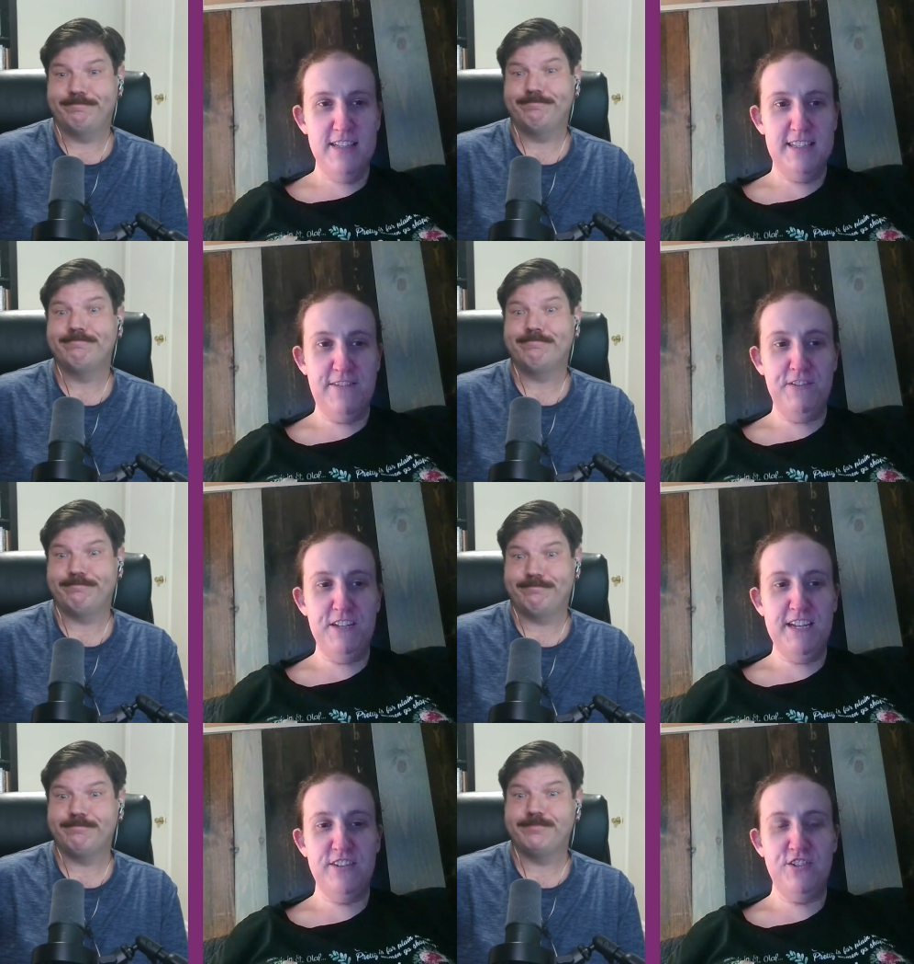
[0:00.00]

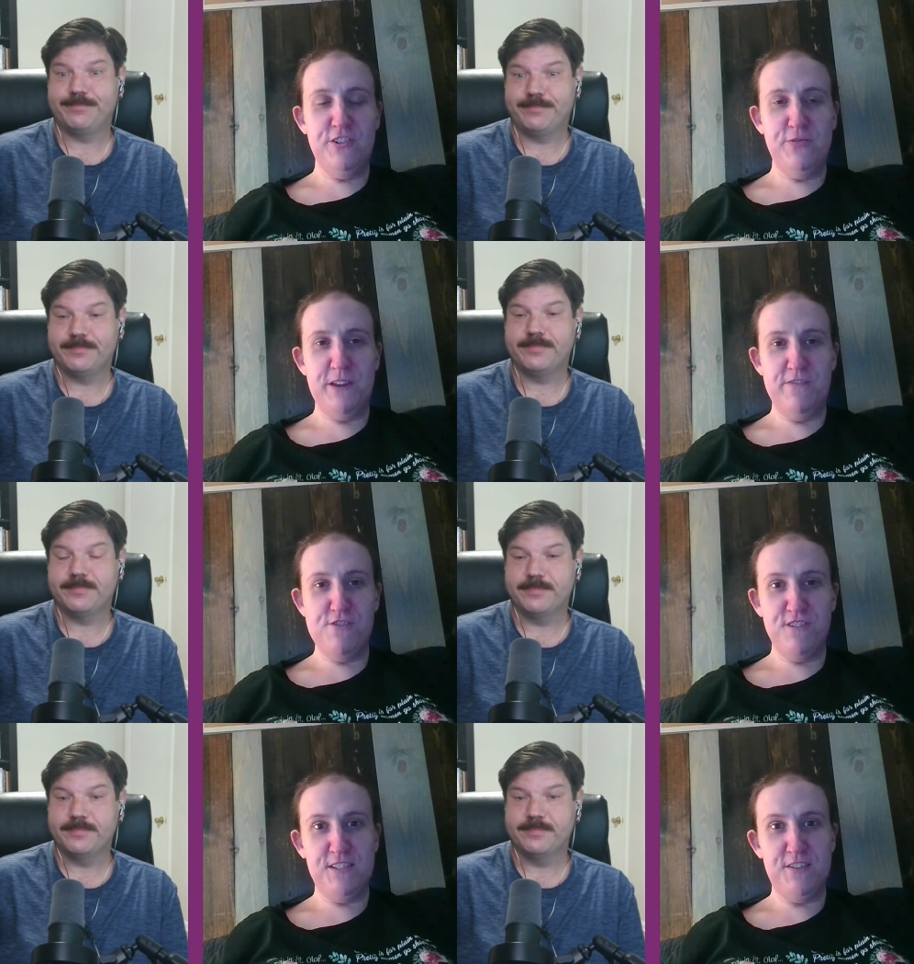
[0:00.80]
Speaker 1: Definitely, you know, give
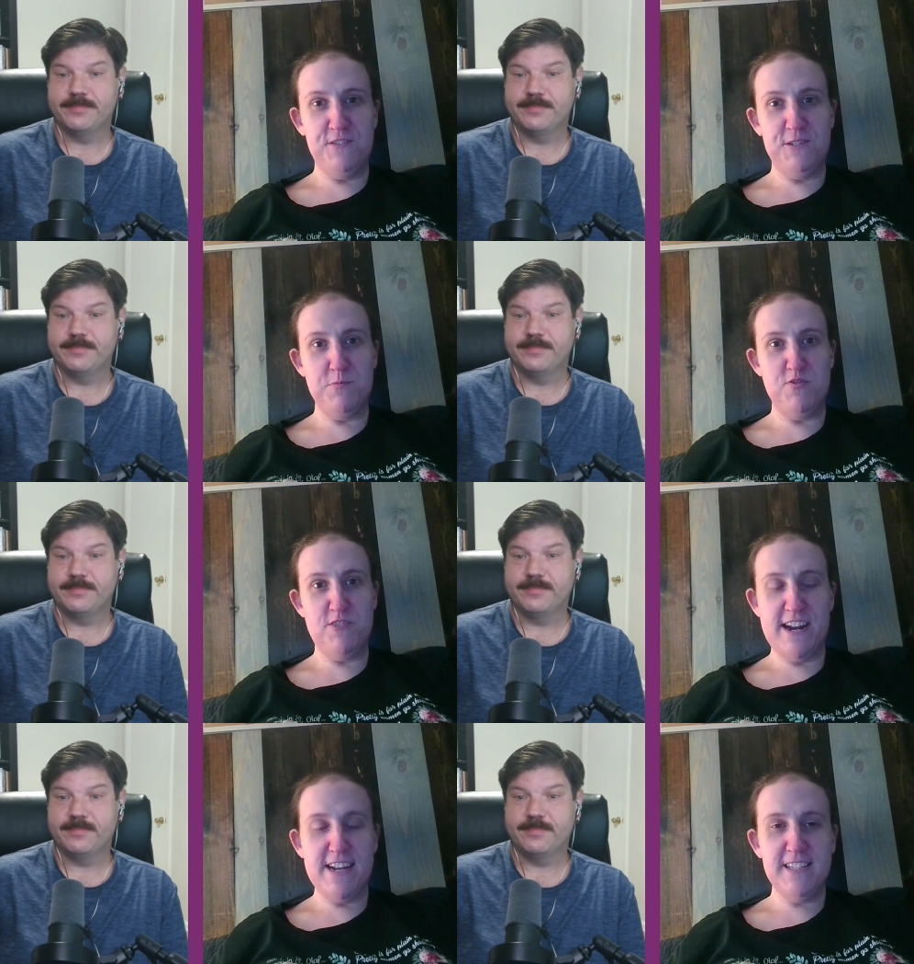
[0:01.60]
yourself some
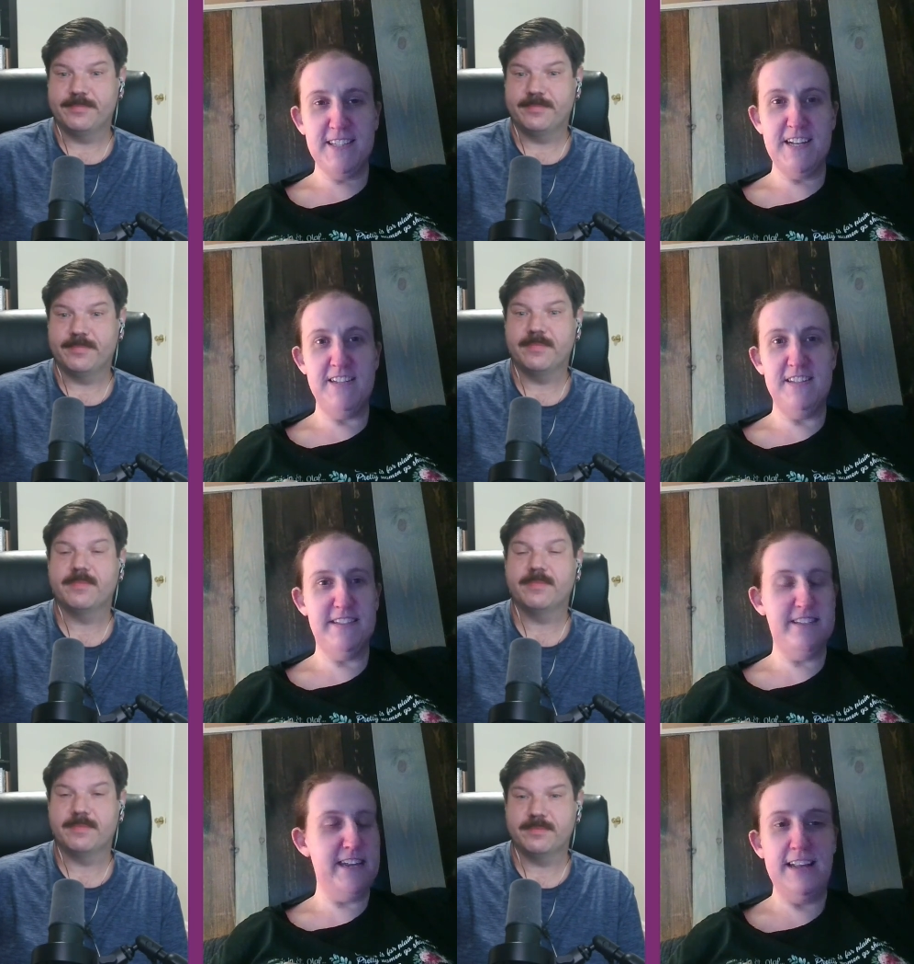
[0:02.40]
grace and
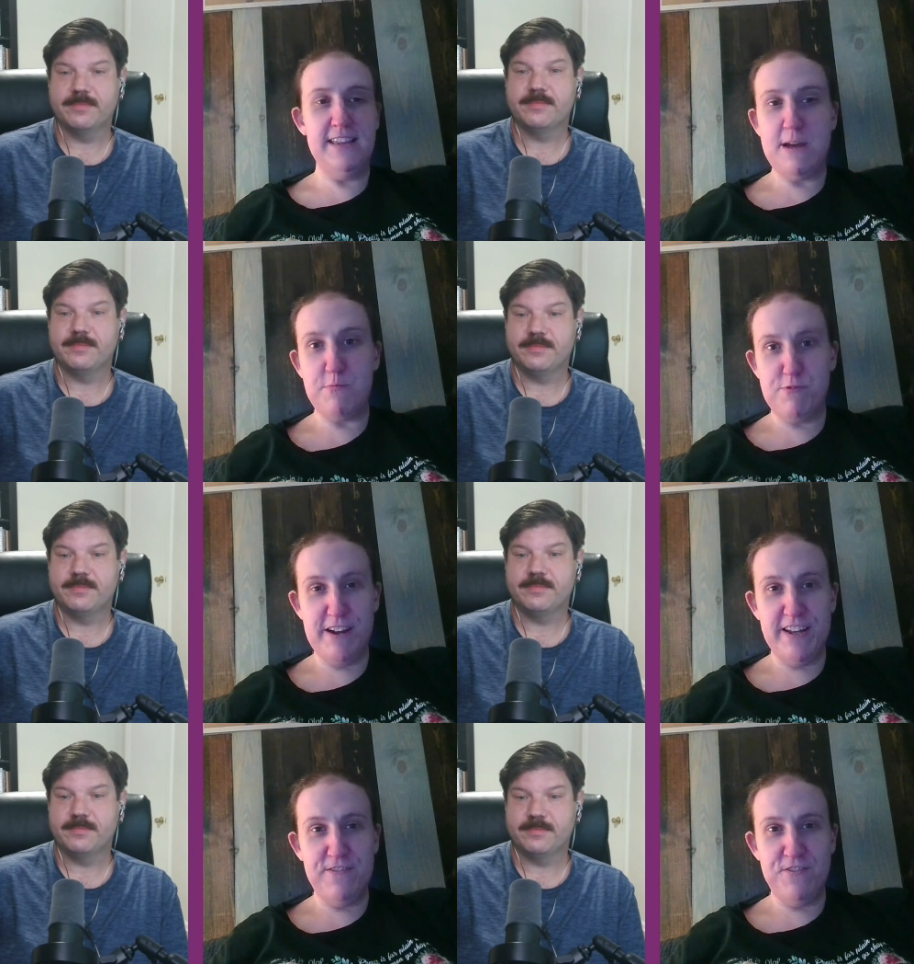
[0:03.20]
take that break
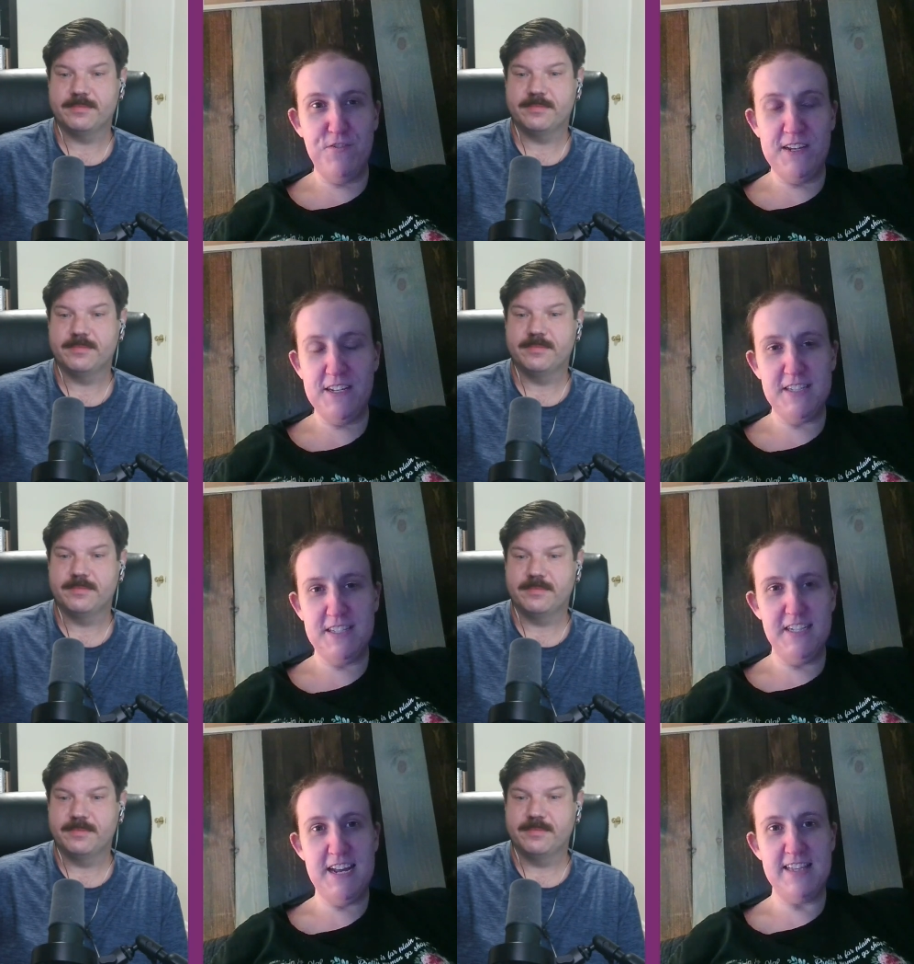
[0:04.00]
if you need to
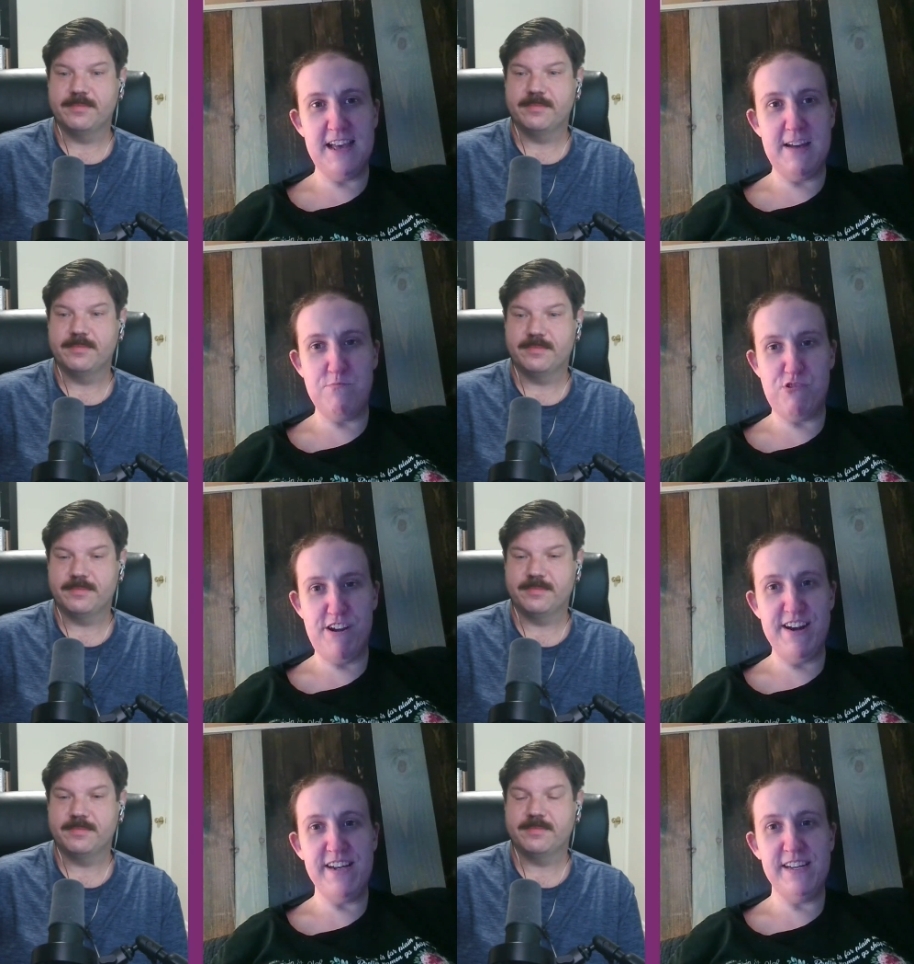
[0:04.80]
take that
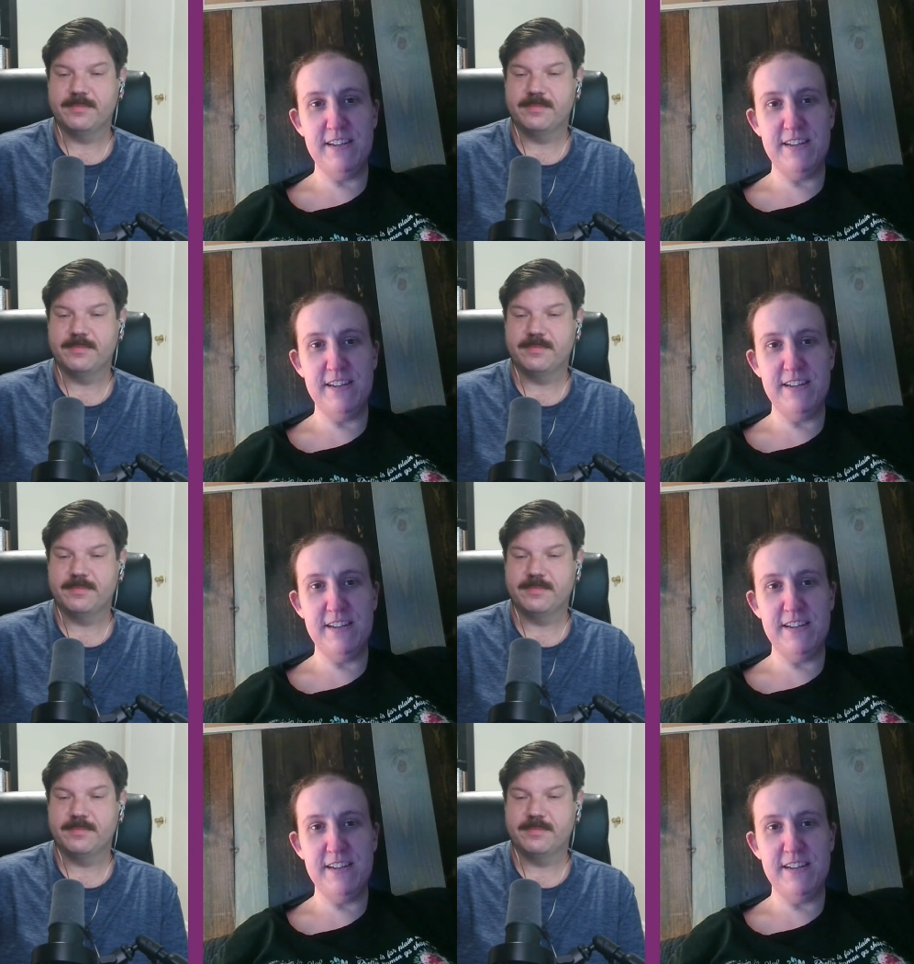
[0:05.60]
break.